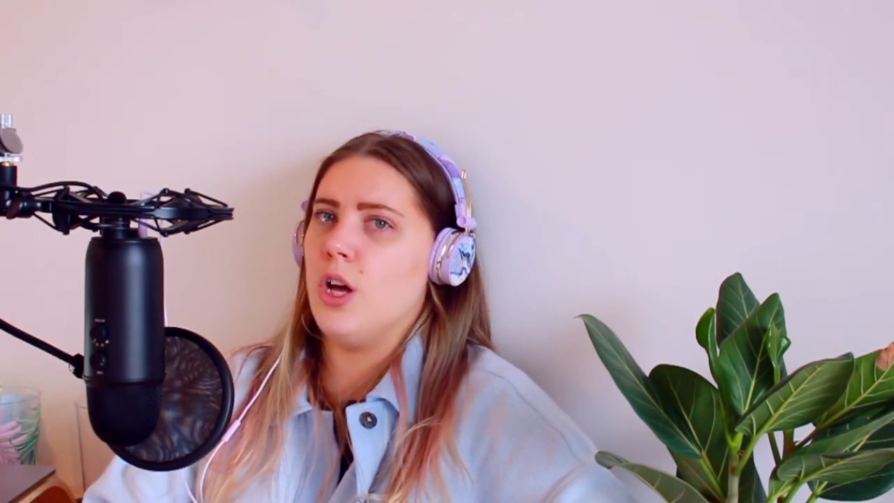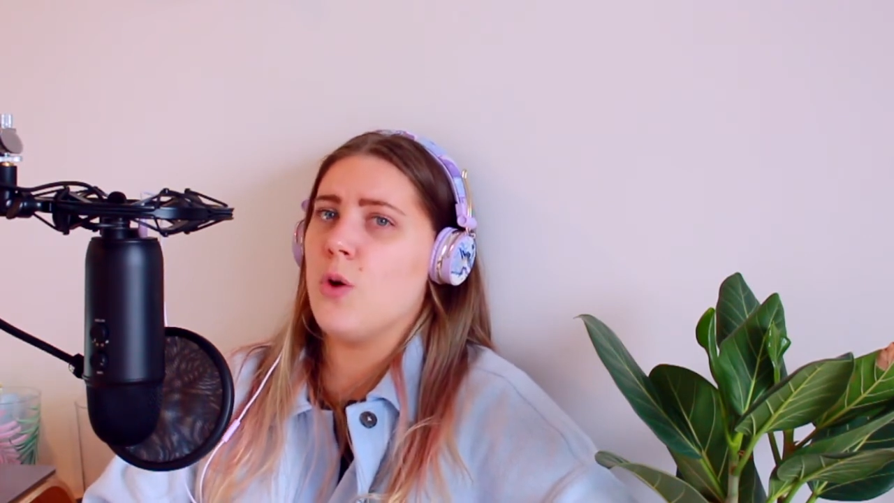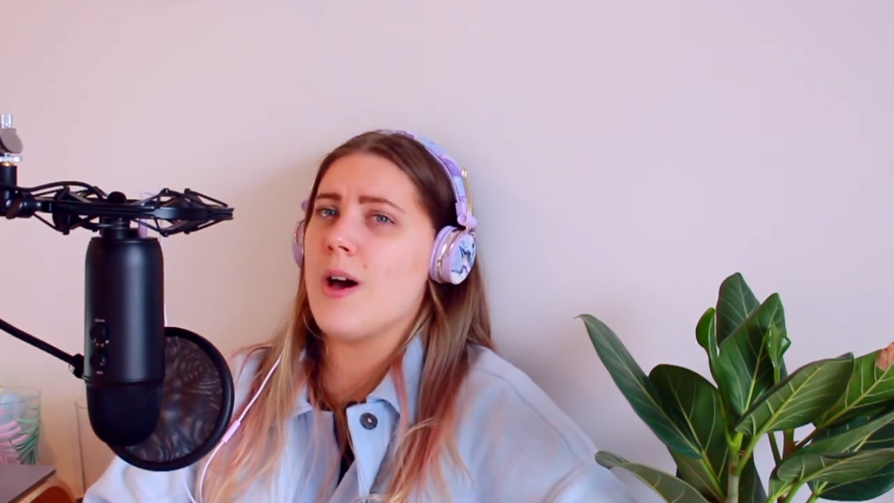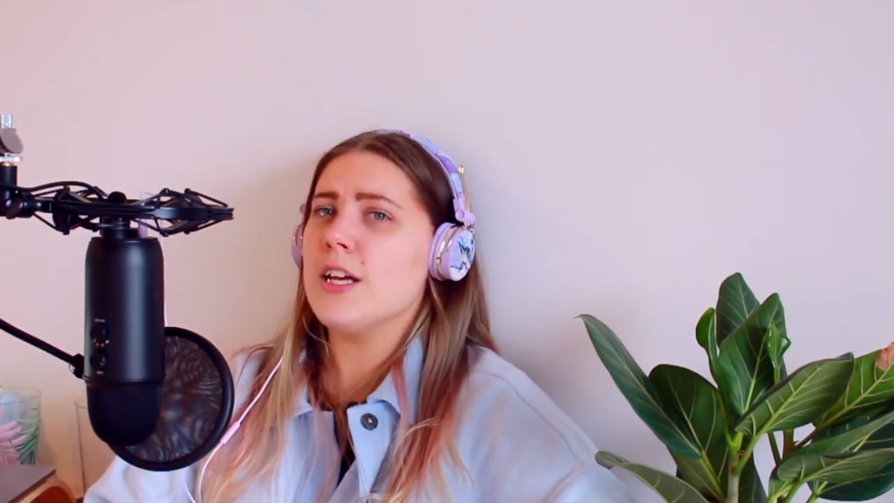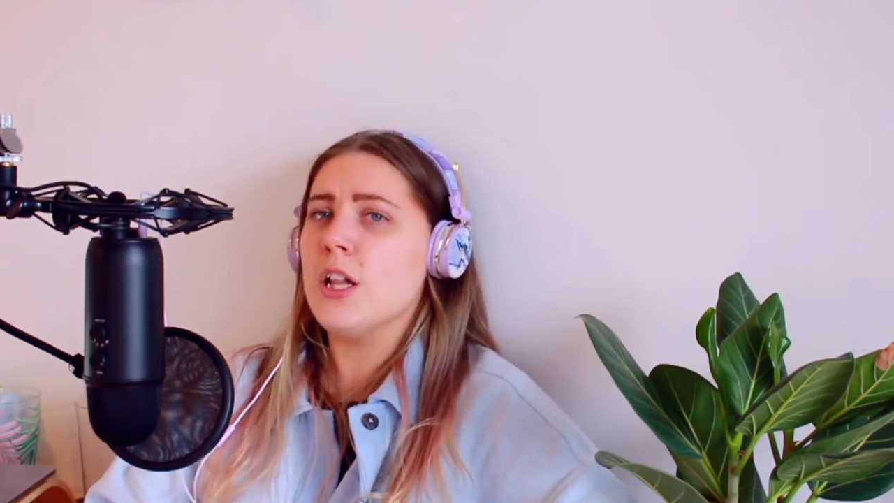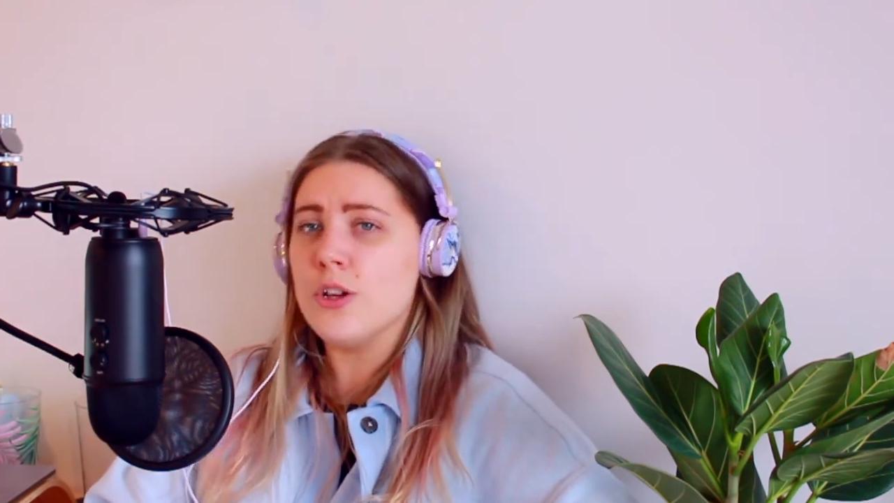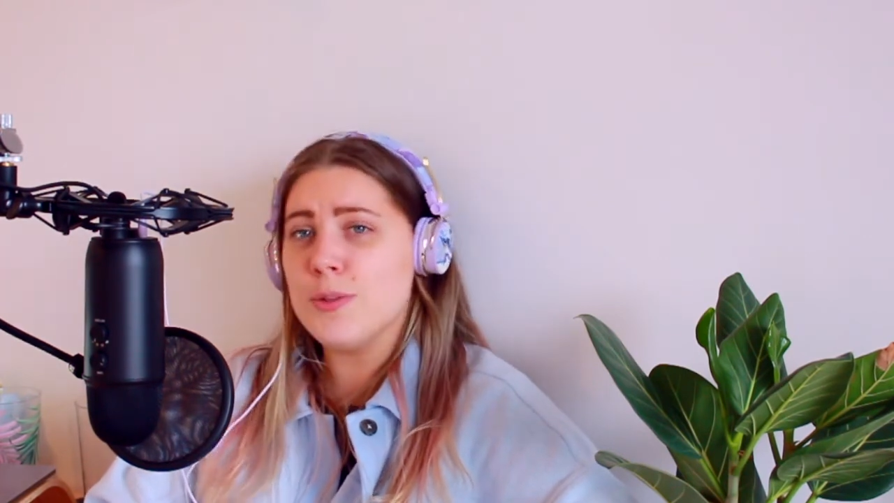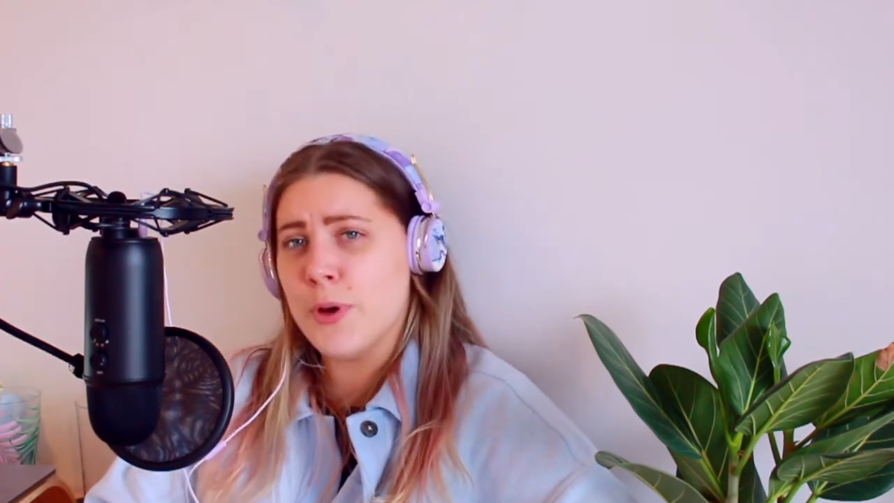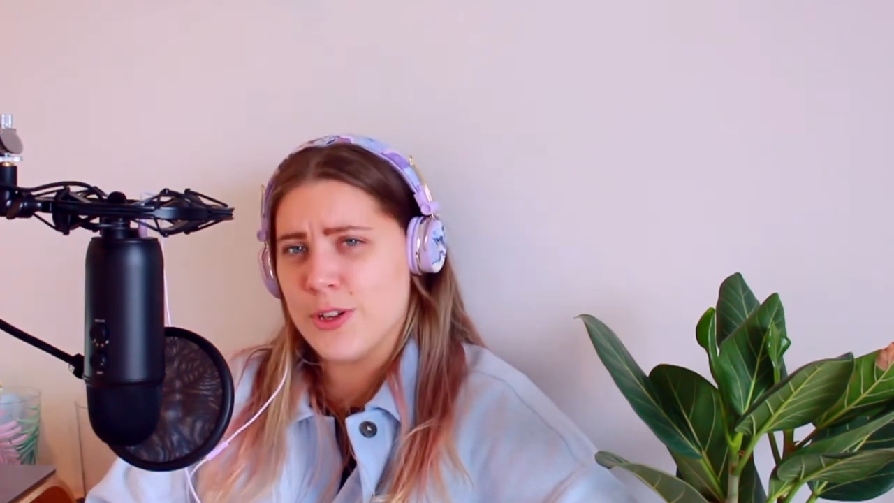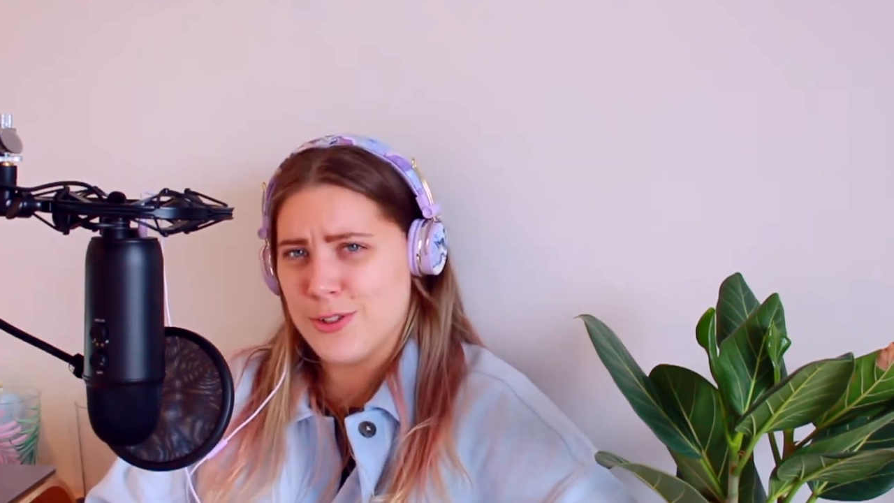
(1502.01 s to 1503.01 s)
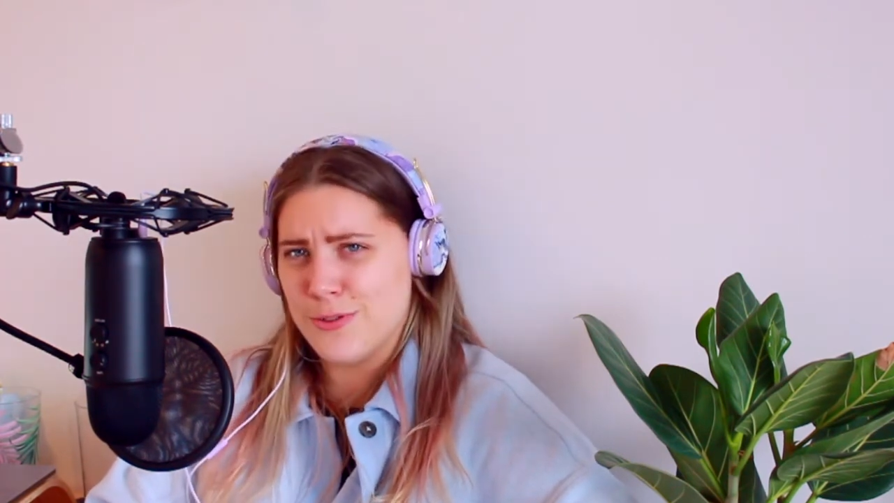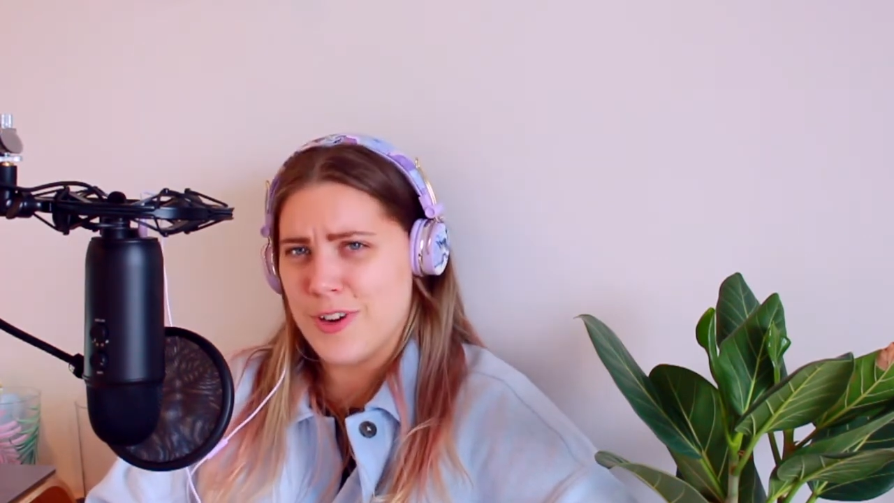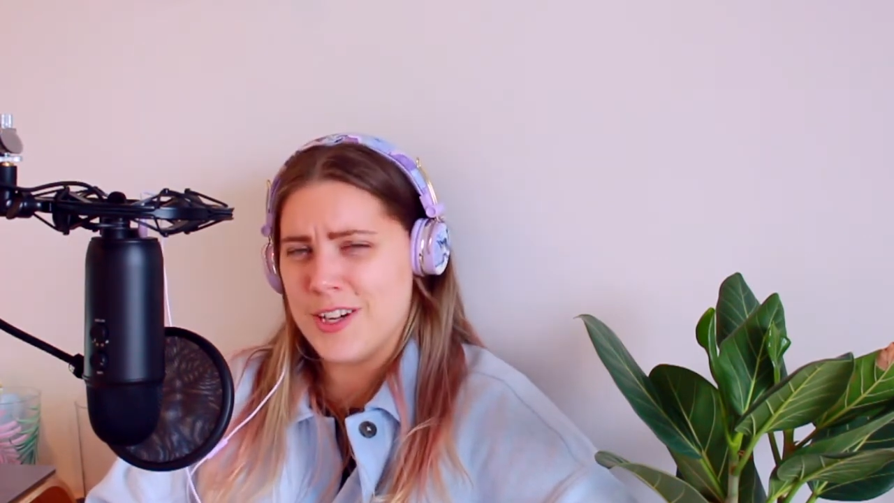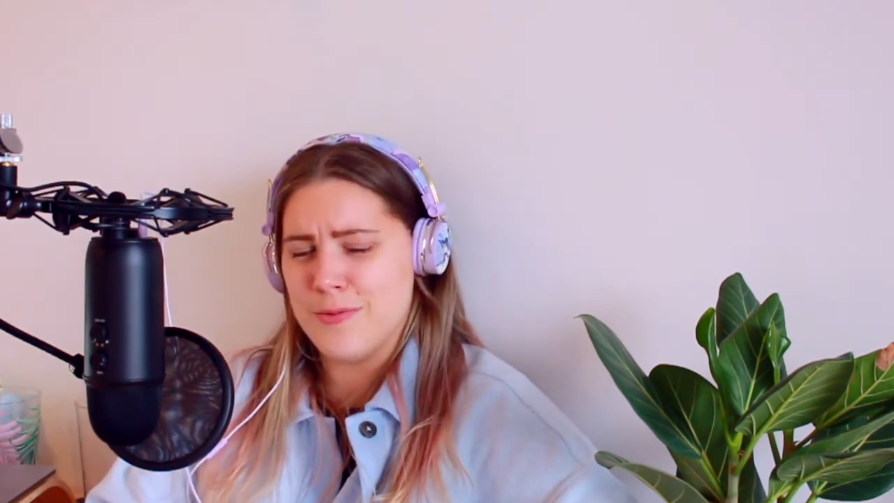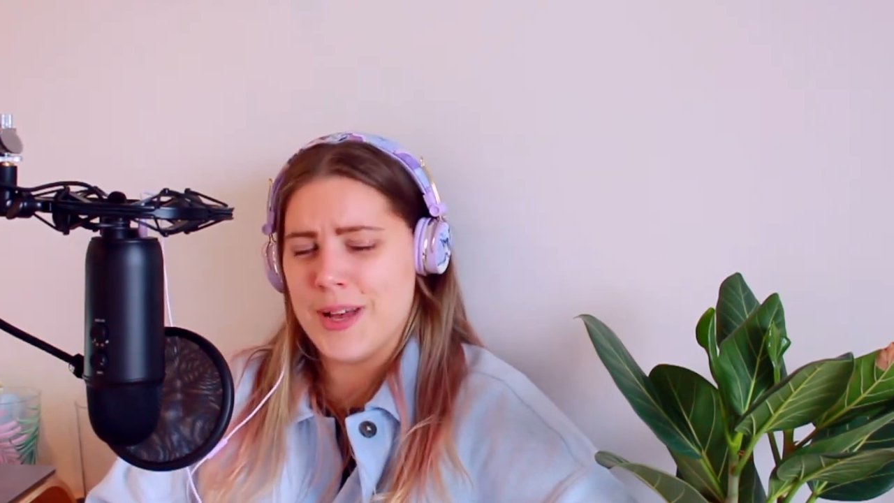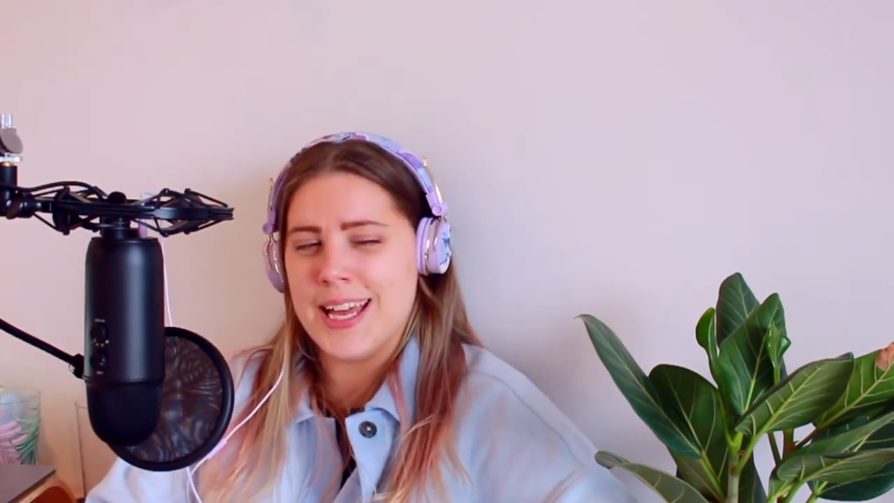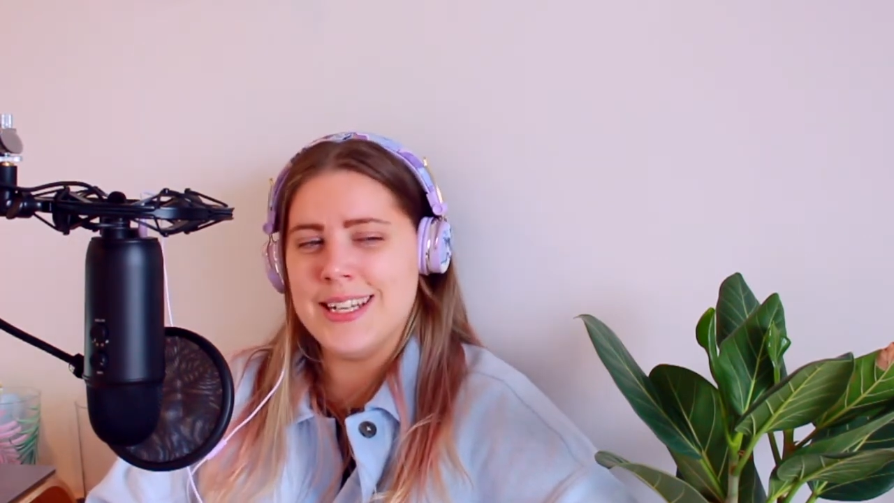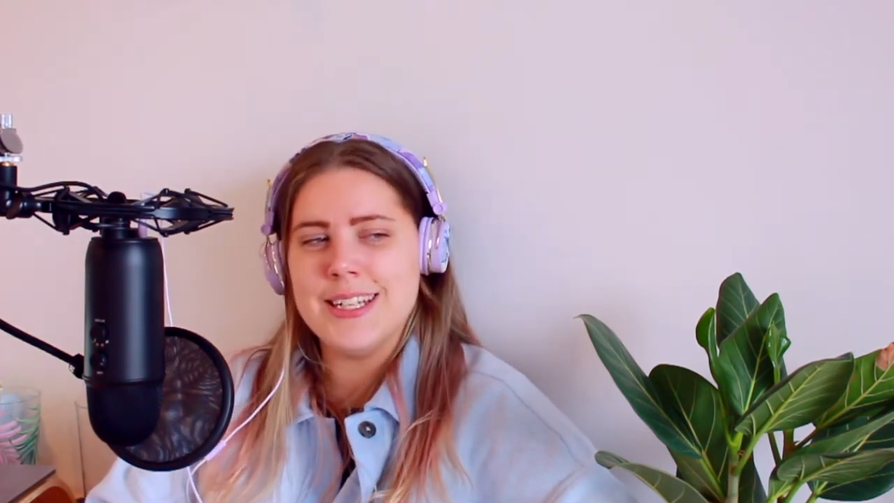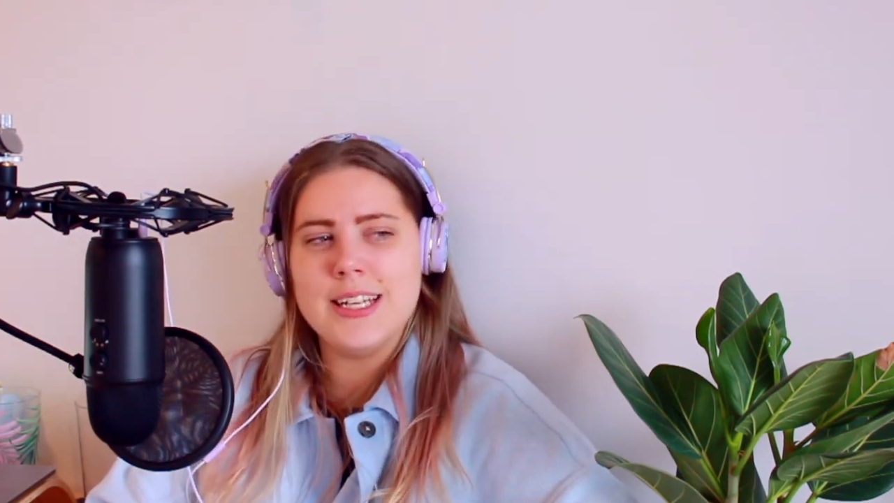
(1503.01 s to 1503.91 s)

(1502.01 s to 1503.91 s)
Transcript: personal friend of mine.